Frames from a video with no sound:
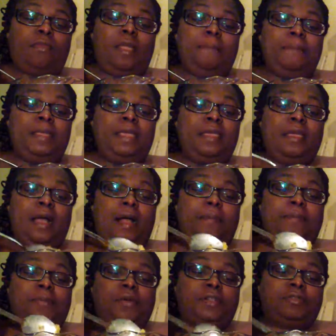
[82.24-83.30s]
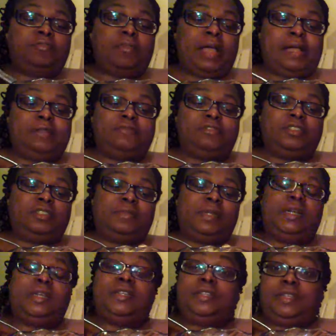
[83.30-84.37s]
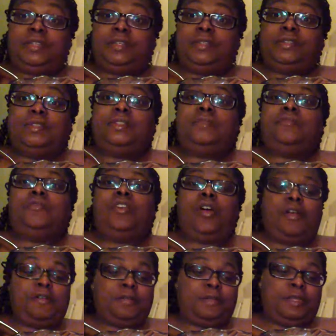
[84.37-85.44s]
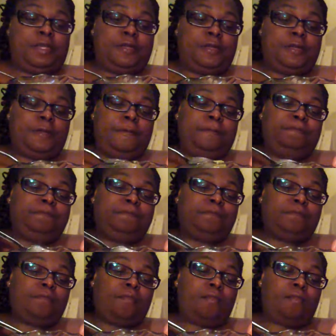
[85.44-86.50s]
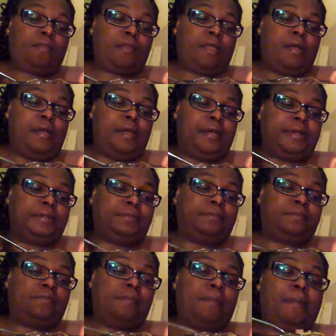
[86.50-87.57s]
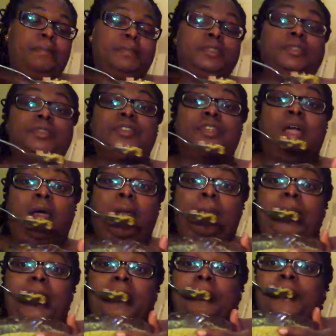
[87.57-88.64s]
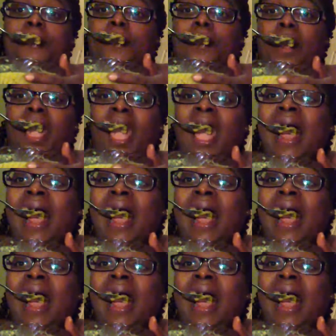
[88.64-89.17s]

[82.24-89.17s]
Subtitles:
I boil mine with some onions and some garlic, a little salt and pepper.